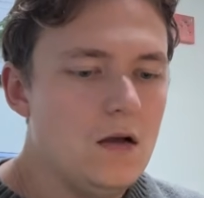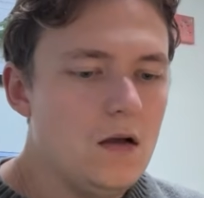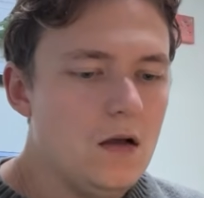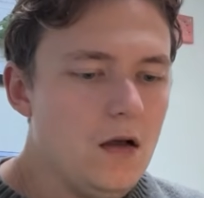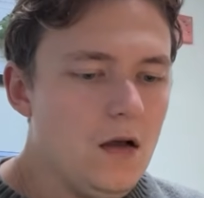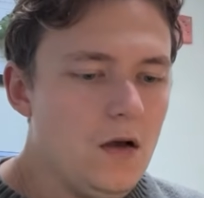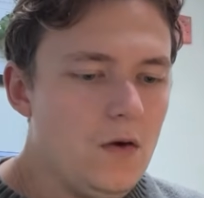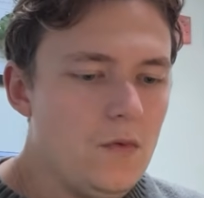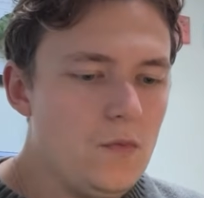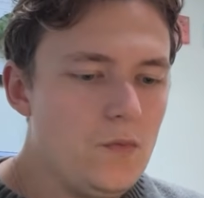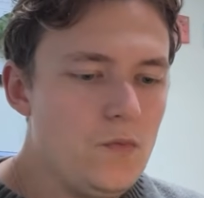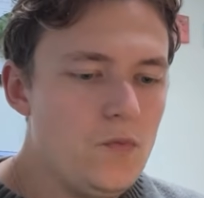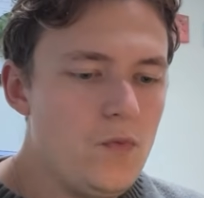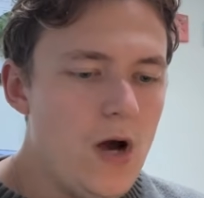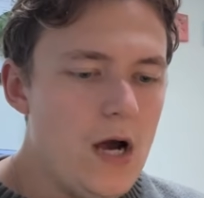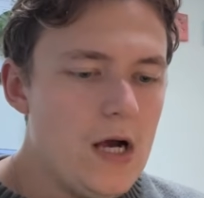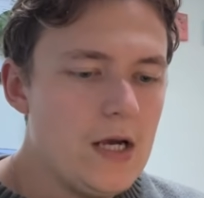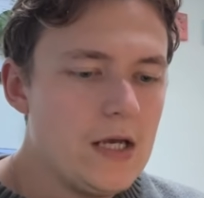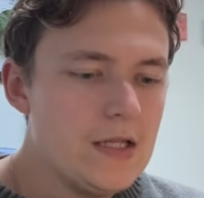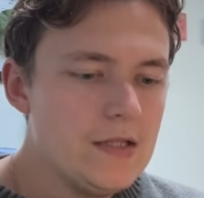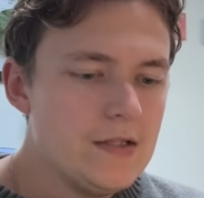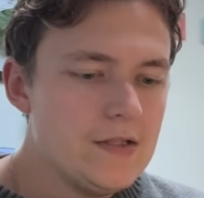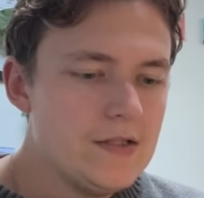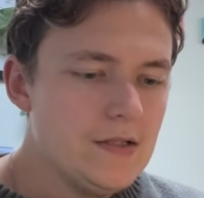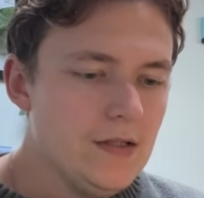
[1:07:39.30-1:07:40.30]
A
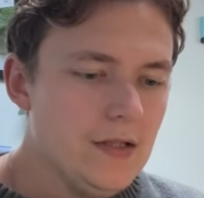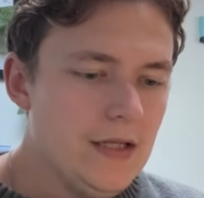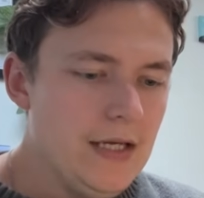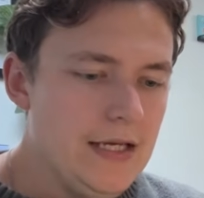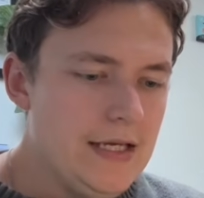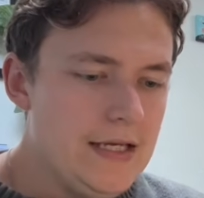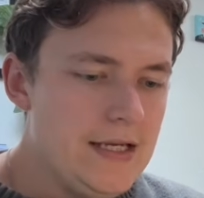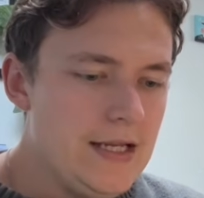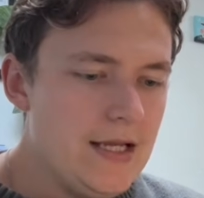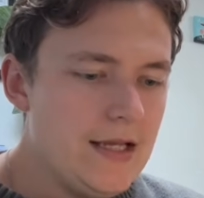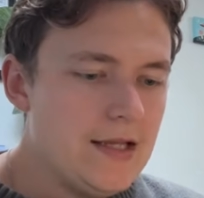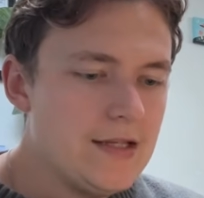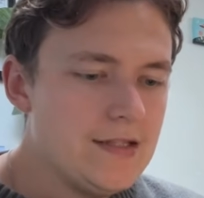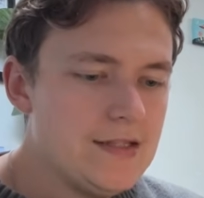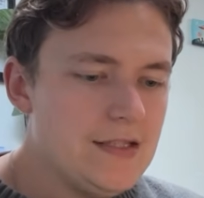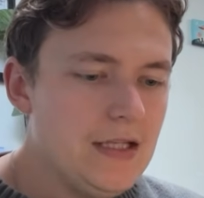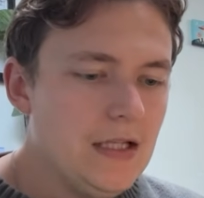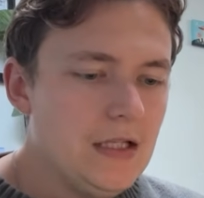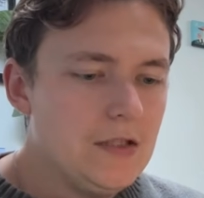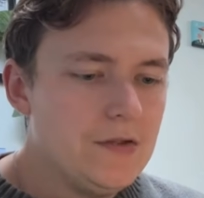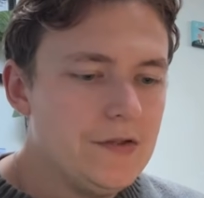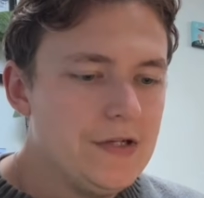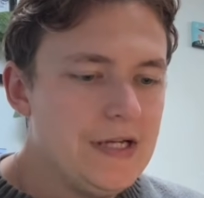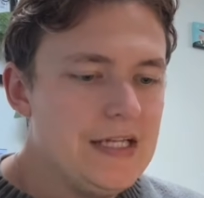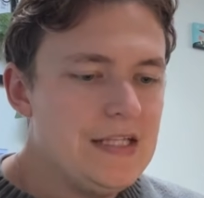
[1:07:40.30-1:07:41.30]
rocket sled
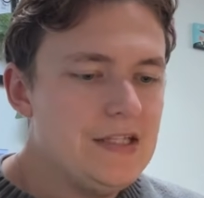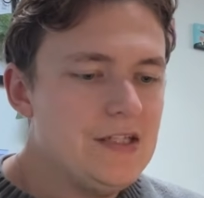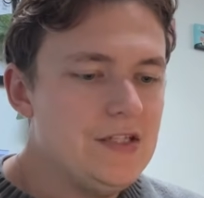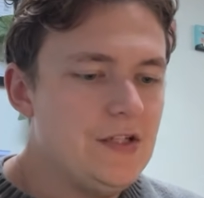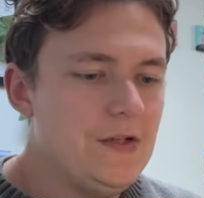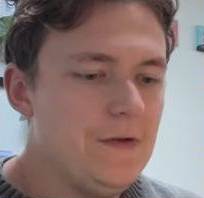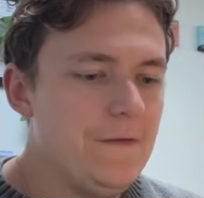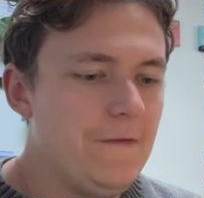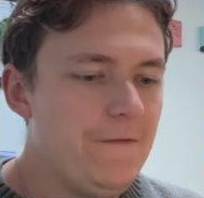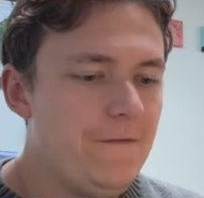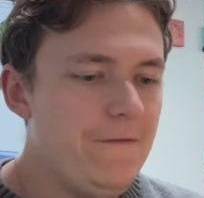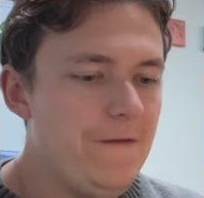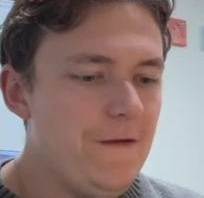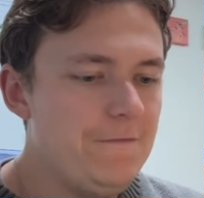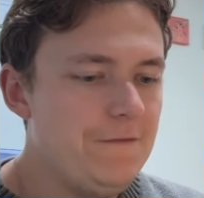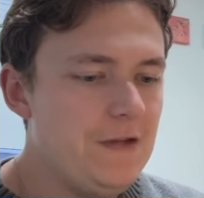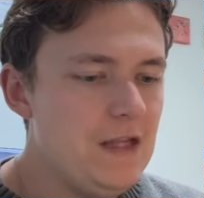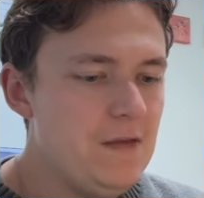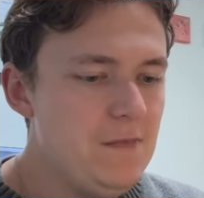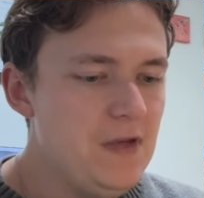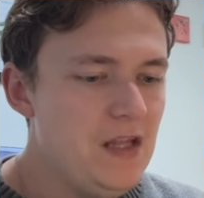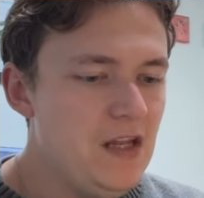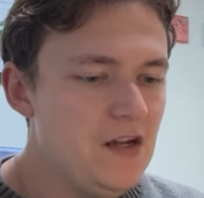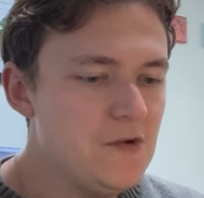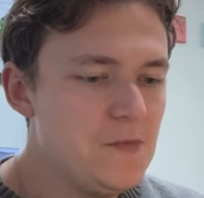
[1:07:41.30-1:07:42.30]
accelerates to 50
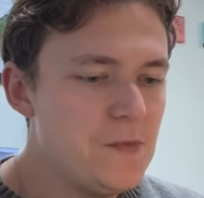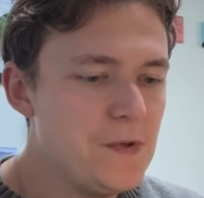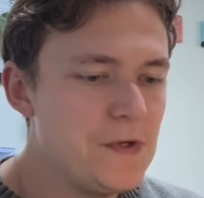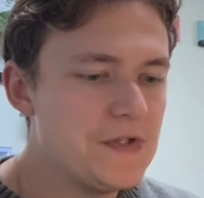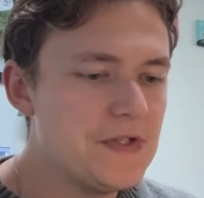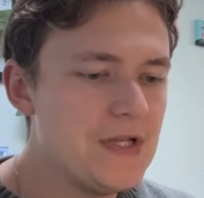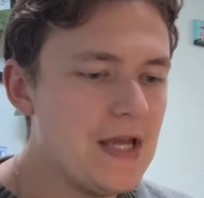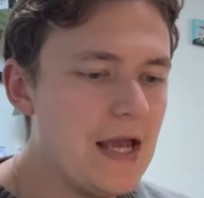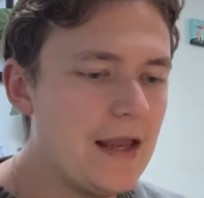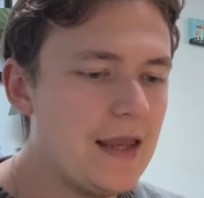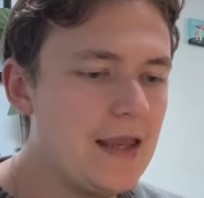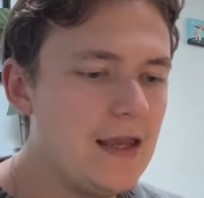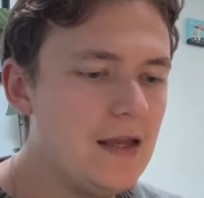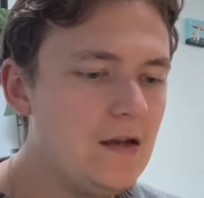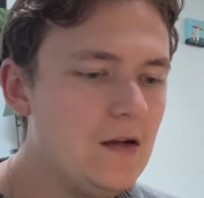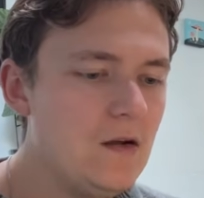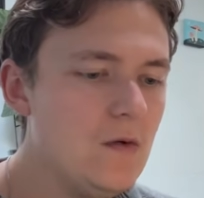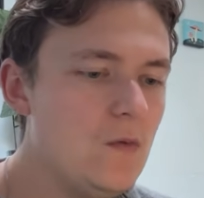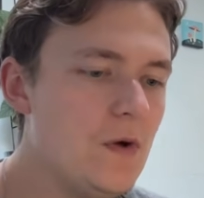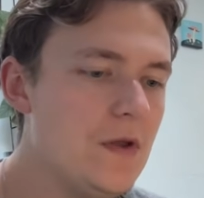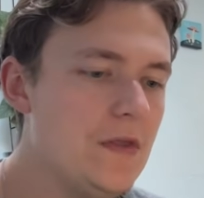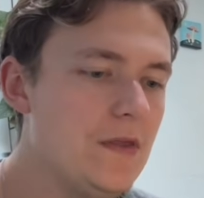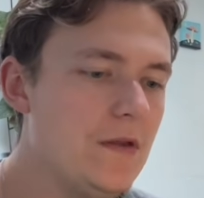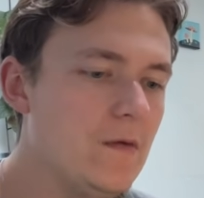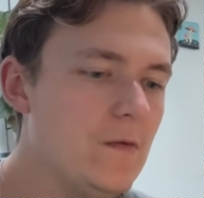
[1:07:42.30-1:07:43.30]
meters per second.
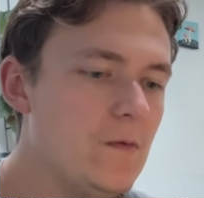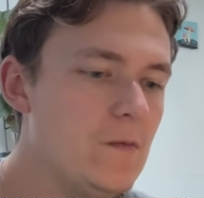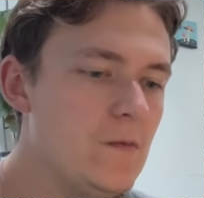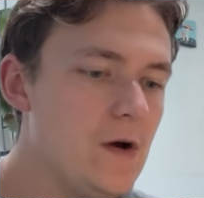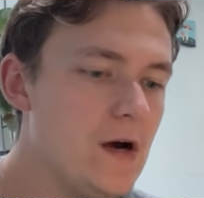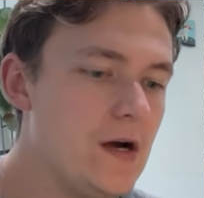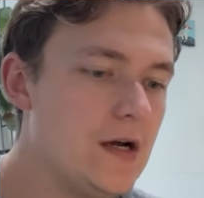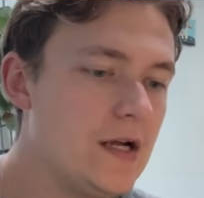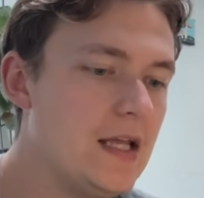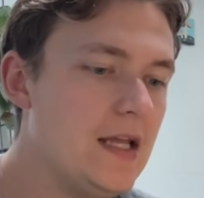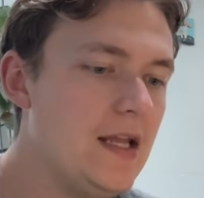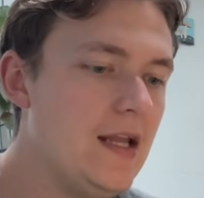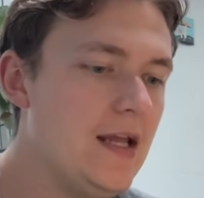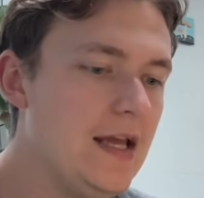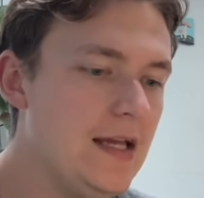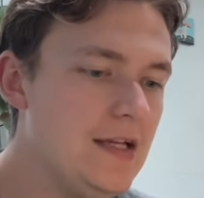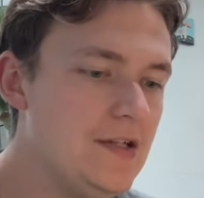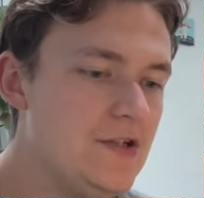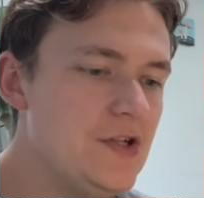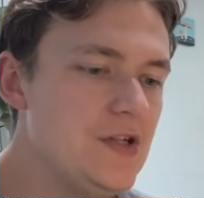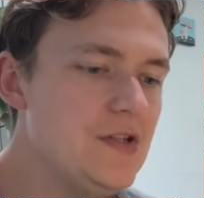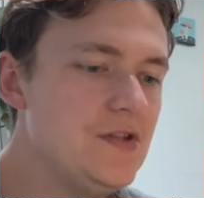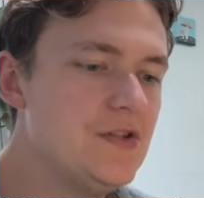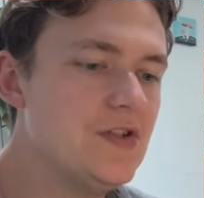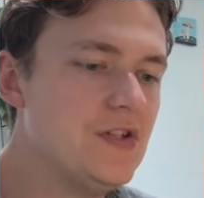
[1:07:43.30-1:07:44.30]
When the rocket
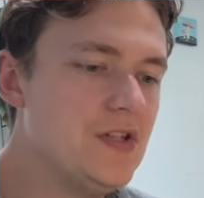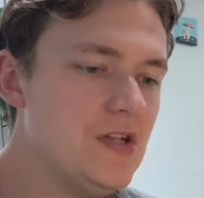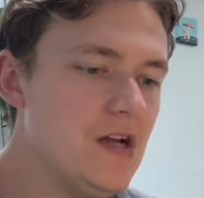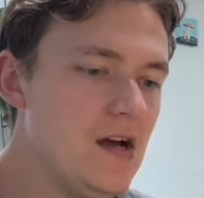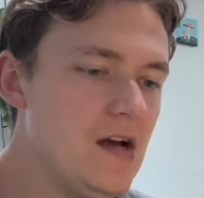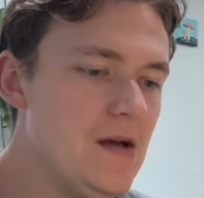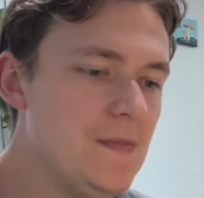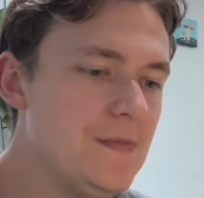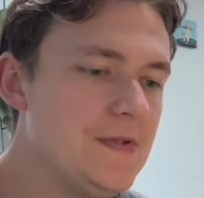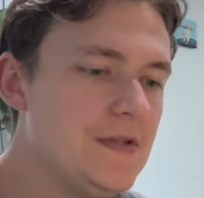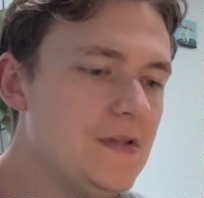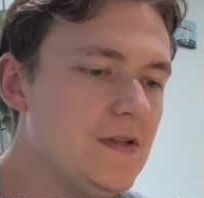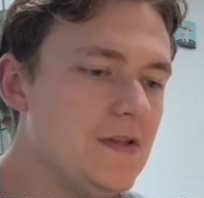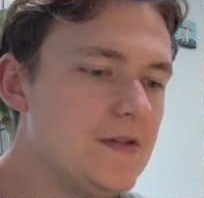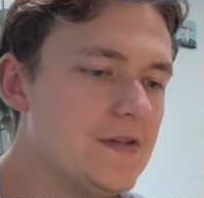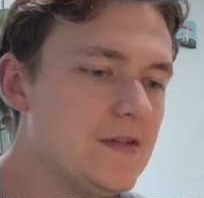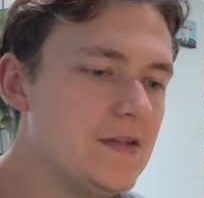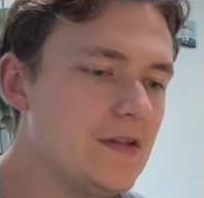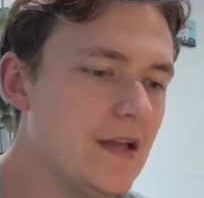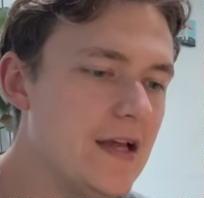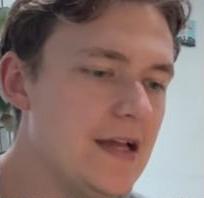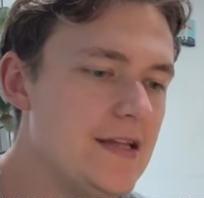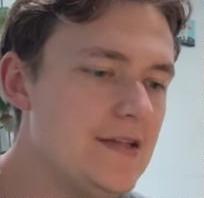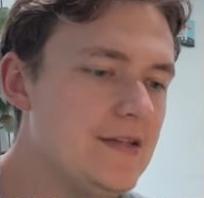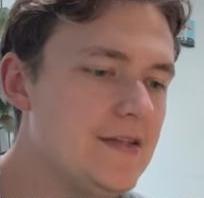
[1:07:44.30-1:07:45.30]
engine stops, the
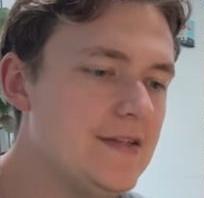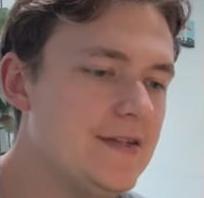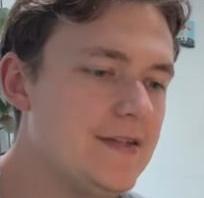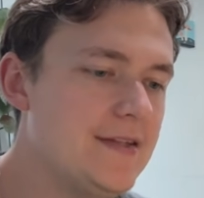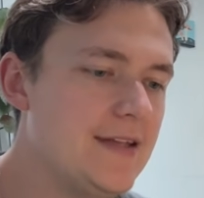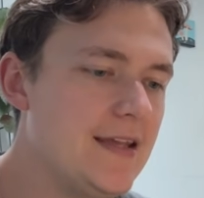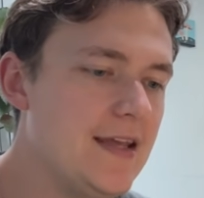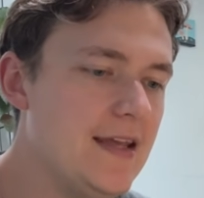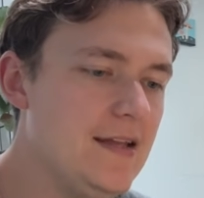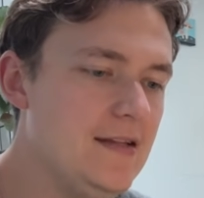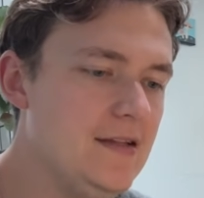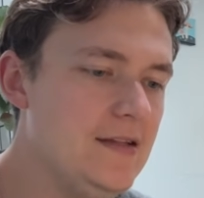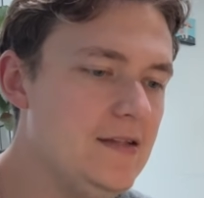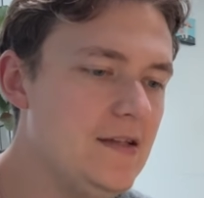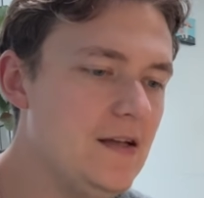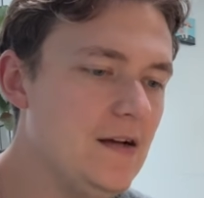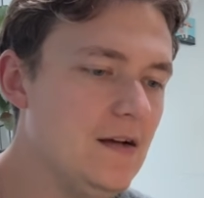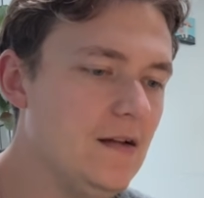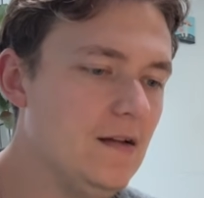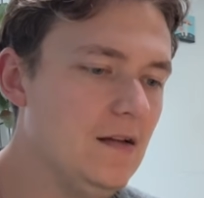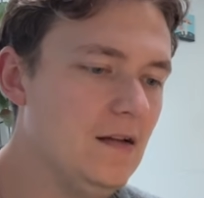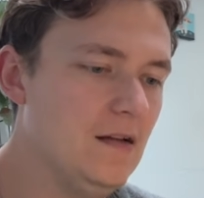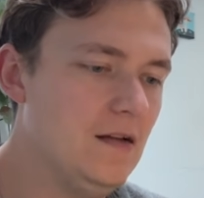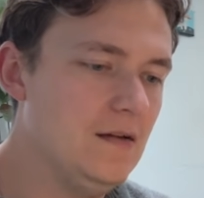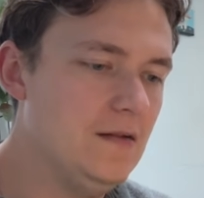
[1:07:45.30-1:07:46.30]
sled skids
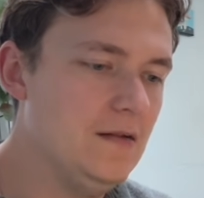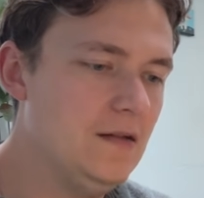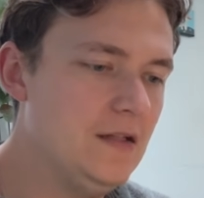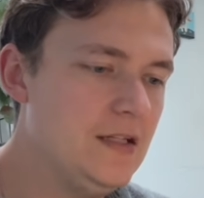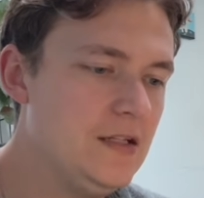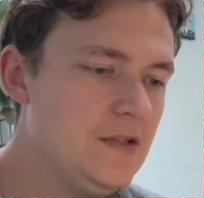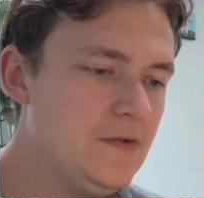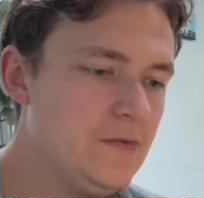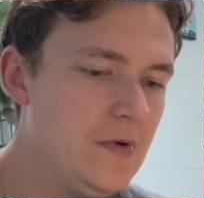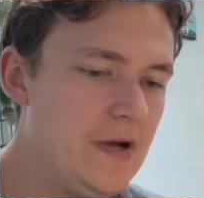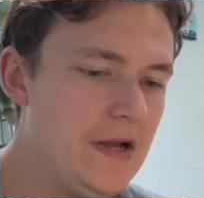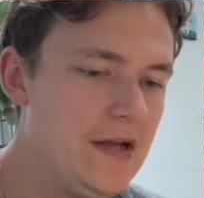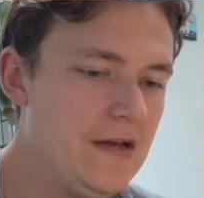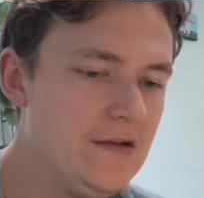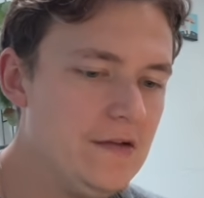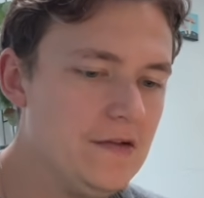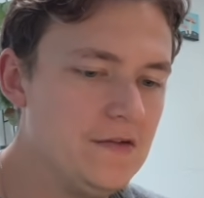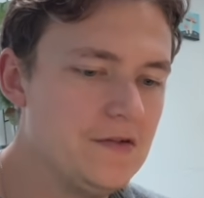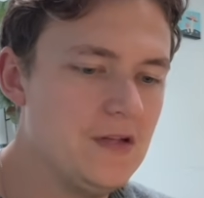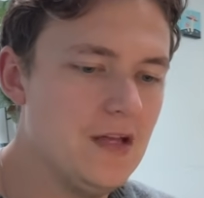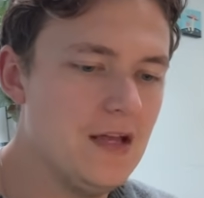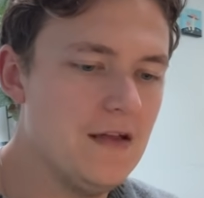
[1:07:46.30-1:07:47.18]
along its rails.